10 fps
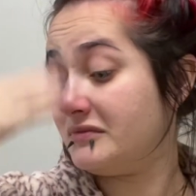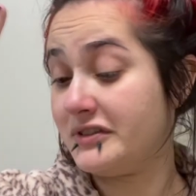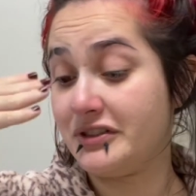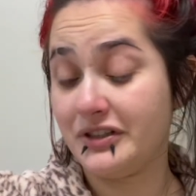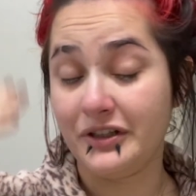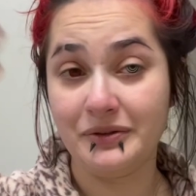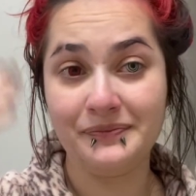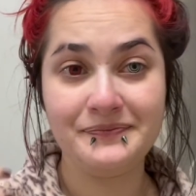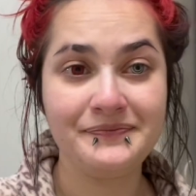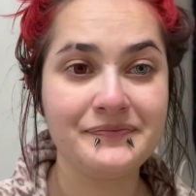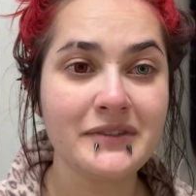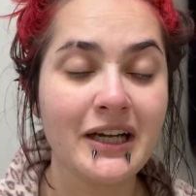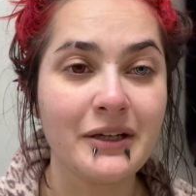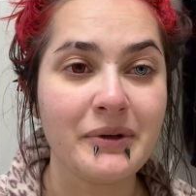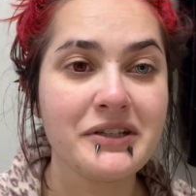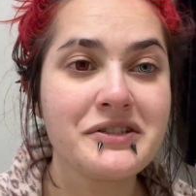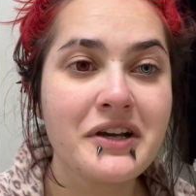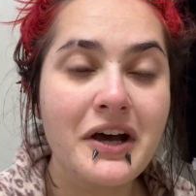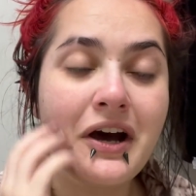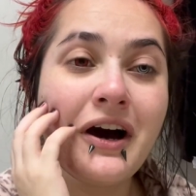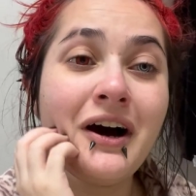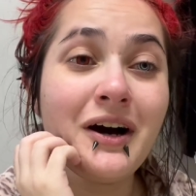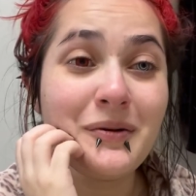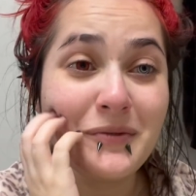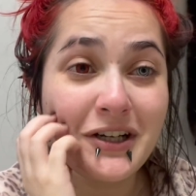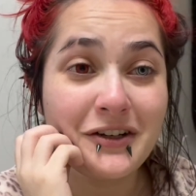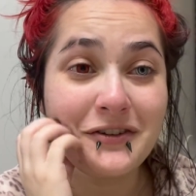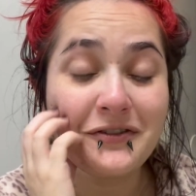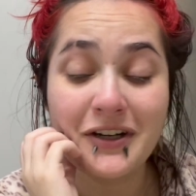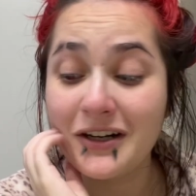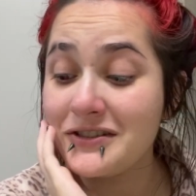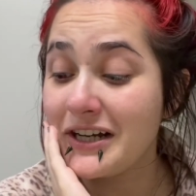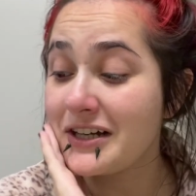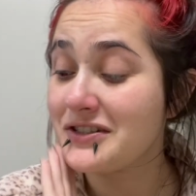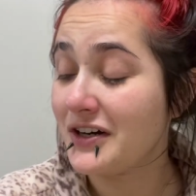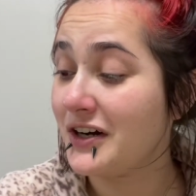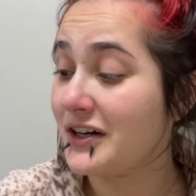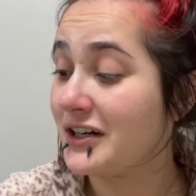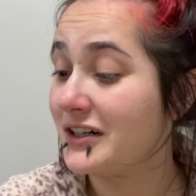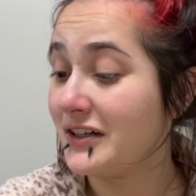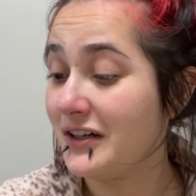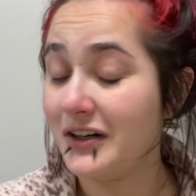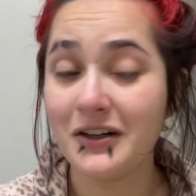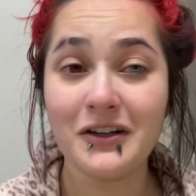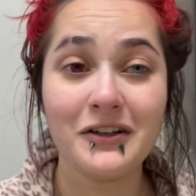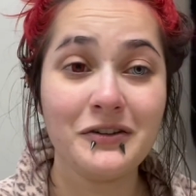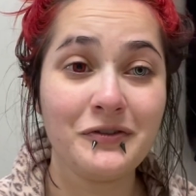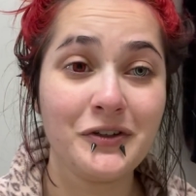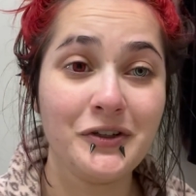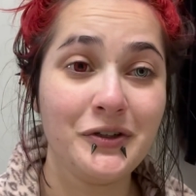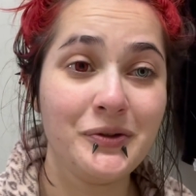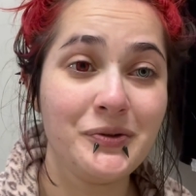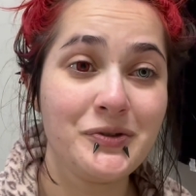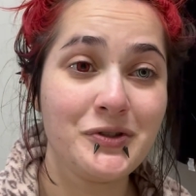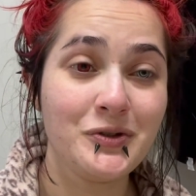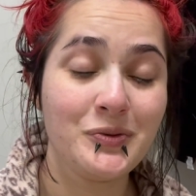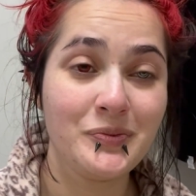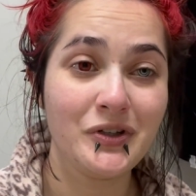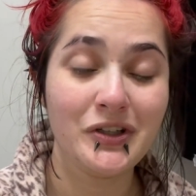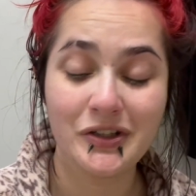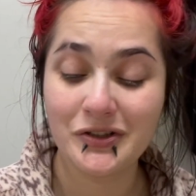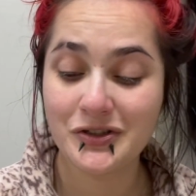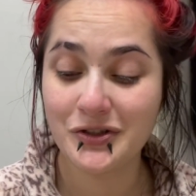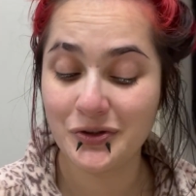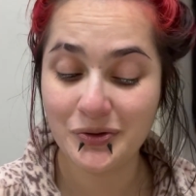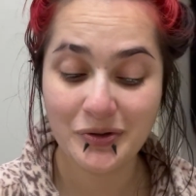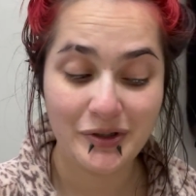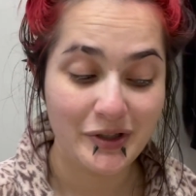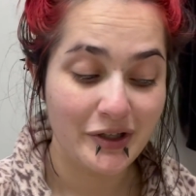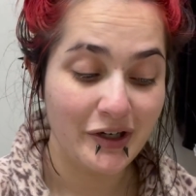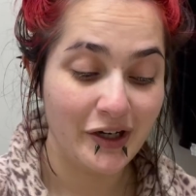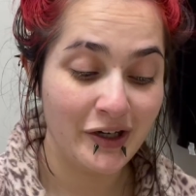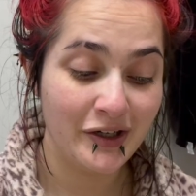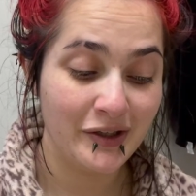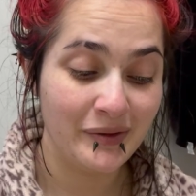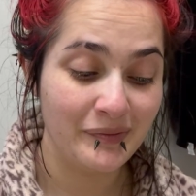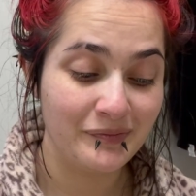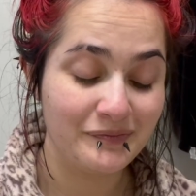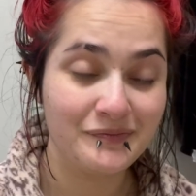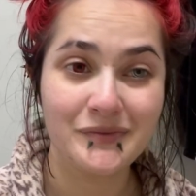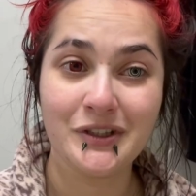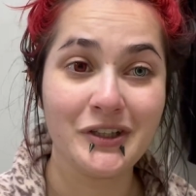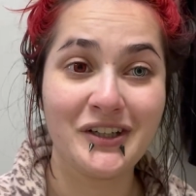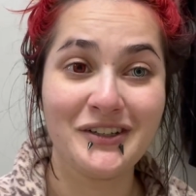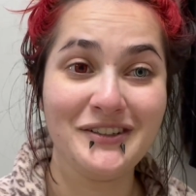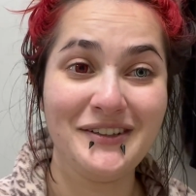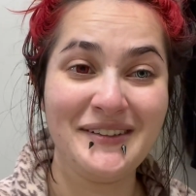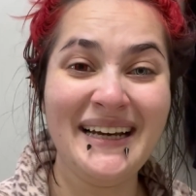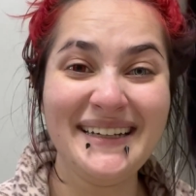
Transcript: So anyways, if contacts are hard for you to put into, you're not alone.